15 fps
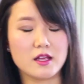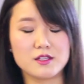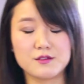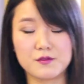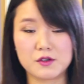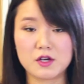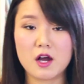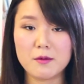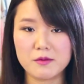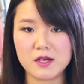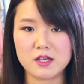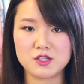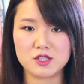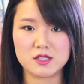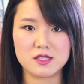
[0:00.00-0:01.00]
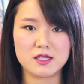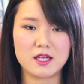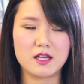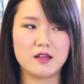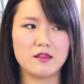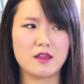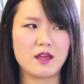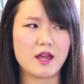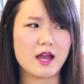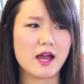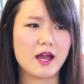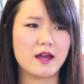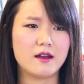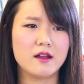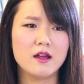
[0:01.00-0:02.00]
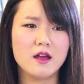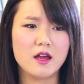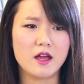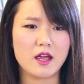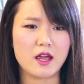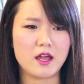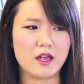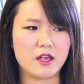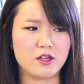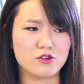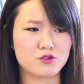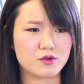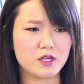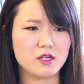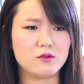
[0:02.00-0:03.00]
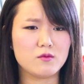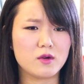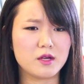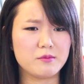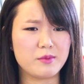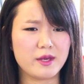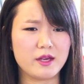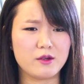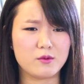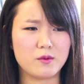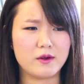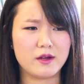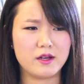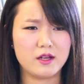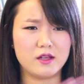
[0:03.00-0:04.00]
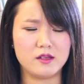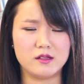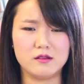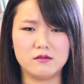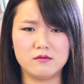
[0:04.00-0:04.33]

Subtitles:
It's for combination skin. They had a green one, pink one, and